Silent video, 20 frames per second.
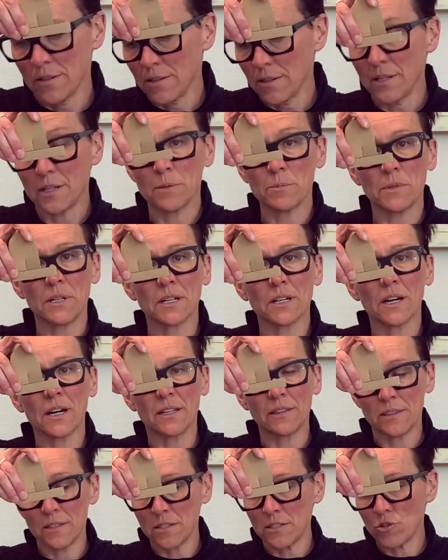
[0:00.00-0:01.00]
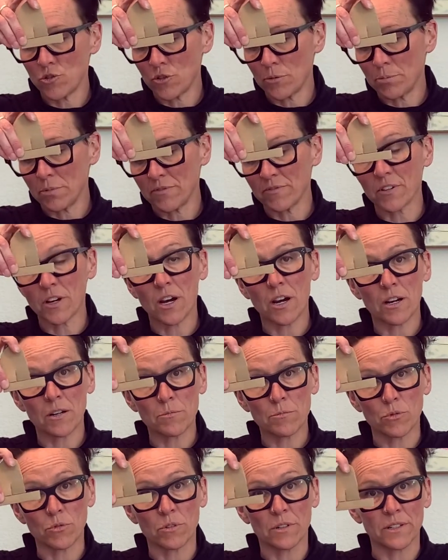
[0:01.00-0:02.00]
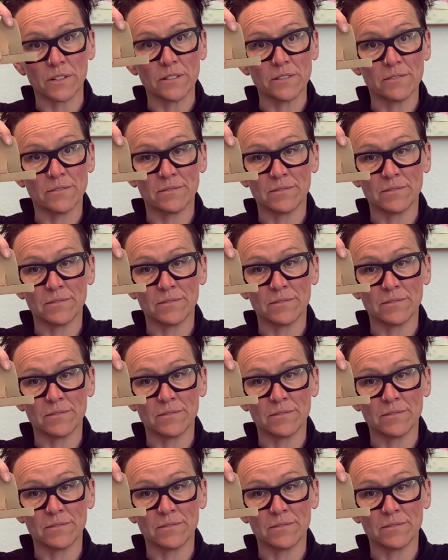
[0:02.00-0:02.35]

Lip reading: and I'm going to cut the strip of cardboard